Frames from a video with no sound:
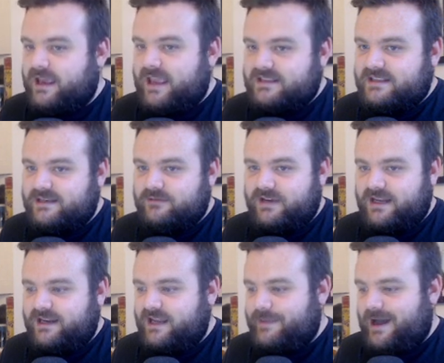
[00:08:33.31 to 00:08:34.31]
it didn't
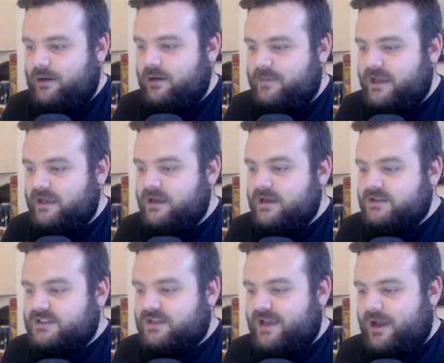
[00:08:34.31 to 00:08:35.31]
really leap out at me.
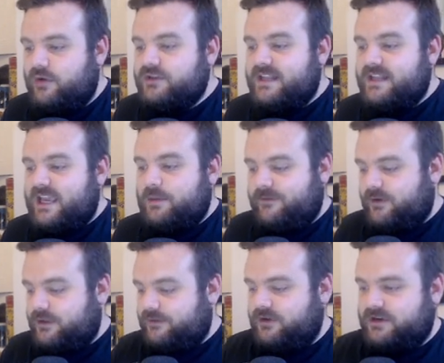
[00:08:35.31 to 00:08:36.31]
So yeah, Under the Lake and
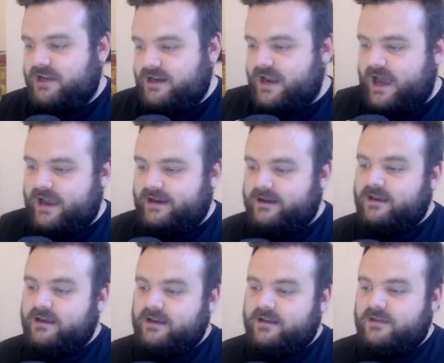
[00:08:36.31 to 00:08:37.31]
Before the Flood, nine.
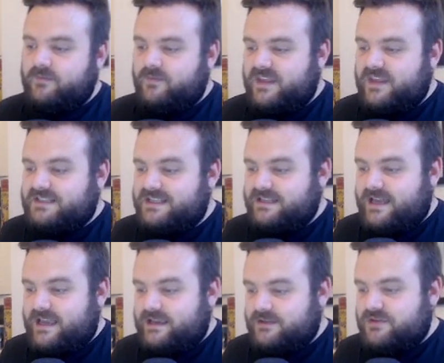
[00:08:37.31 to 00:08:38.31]
This is
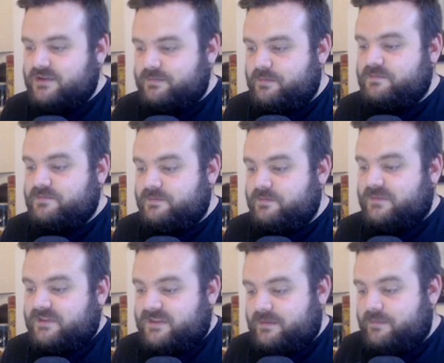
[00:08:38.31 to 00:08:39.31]
like the
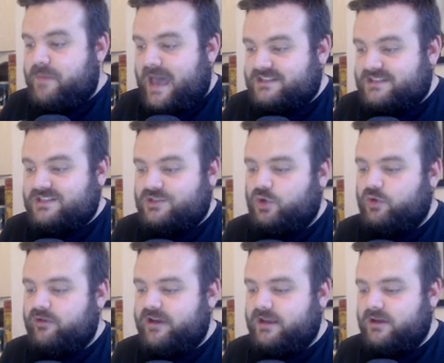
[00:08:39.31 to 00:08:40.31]
the best
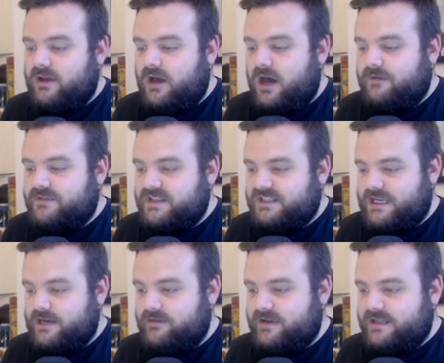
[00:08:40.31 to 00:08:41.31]
story of the
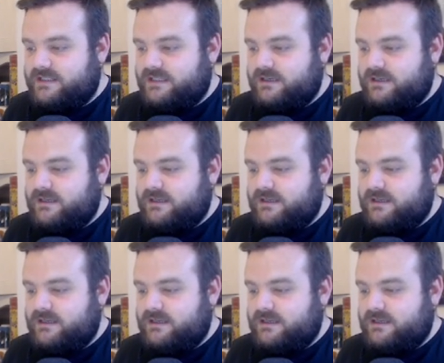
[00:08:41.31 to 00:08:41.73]
series.